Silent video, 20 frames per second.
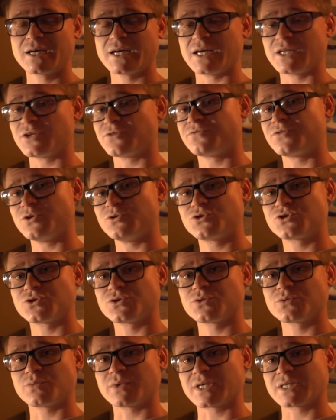In the
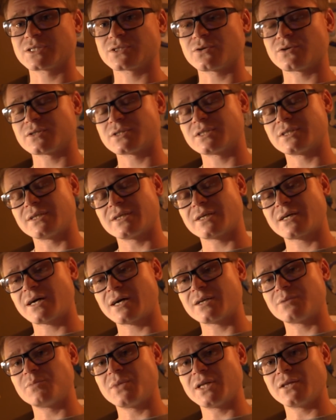future, when I start seeing it
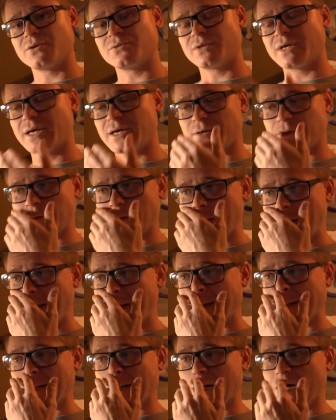kind of mellow down,
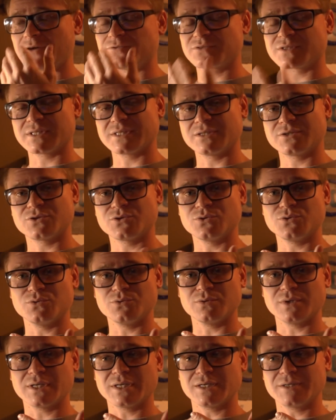obviously
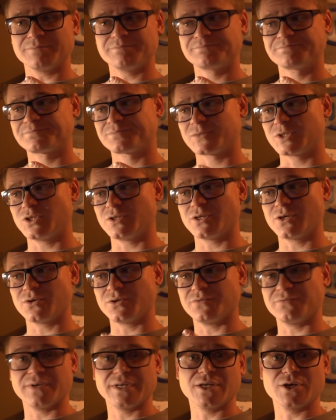to you know,
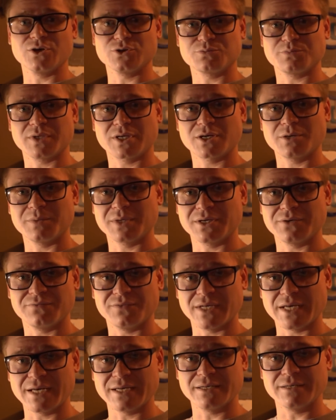the videos becoming
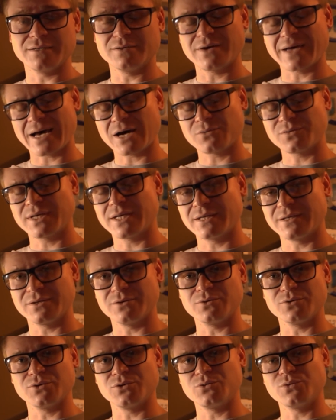
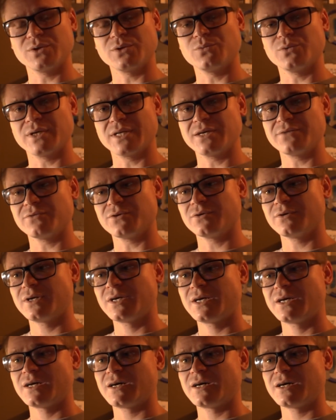outdated or doing whatever,